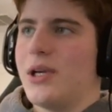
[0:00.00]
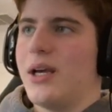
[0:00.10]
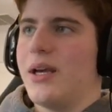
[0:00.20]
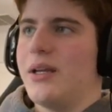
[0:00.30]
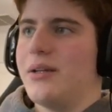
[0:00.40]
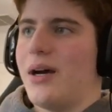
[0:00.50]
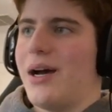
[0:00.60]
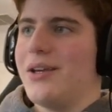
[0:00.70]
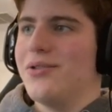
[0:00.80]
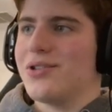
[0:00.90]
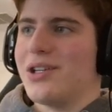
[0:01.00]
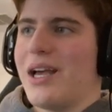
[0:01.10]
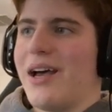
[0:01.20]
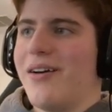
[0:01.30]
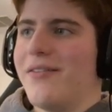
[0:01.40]
And I usually
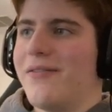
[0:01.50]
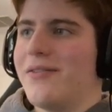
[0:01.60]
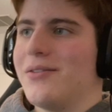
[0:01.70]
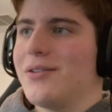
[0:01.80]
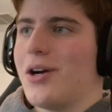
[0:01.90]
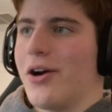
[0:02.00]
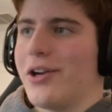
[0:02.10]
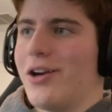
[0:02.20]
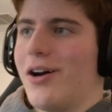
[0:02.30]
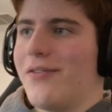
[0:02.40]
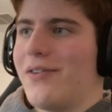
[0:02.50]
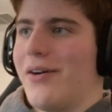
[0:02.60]
have carting off,